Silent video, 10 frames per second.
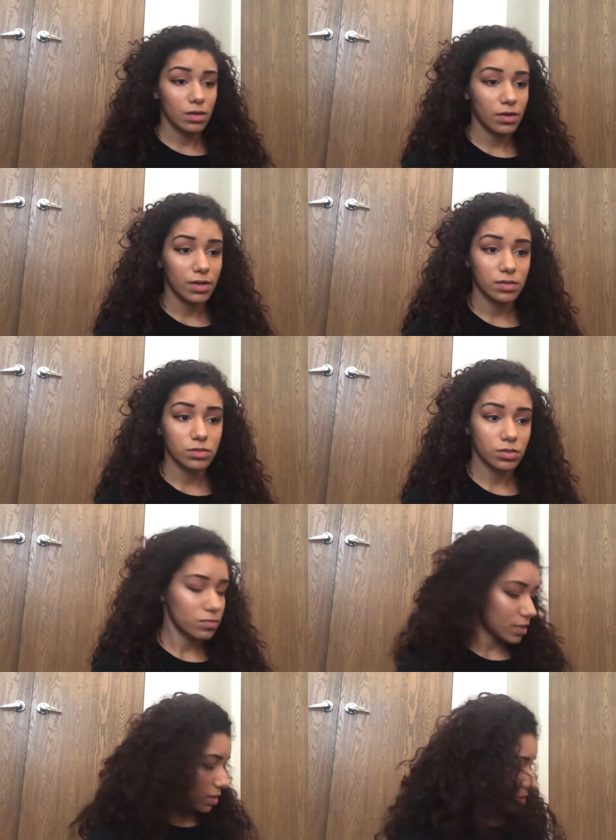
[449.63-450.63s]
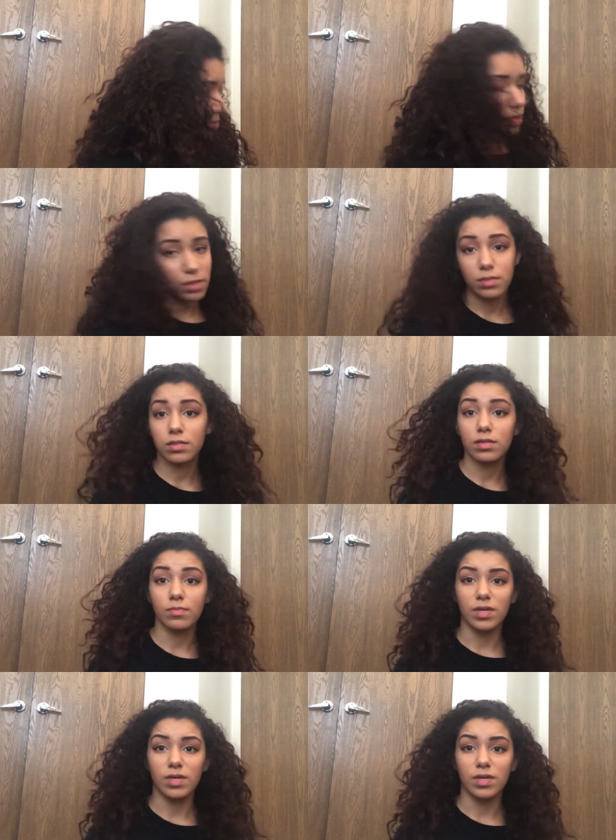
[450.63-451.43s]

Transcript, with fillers: Alright, so my hair is honestly a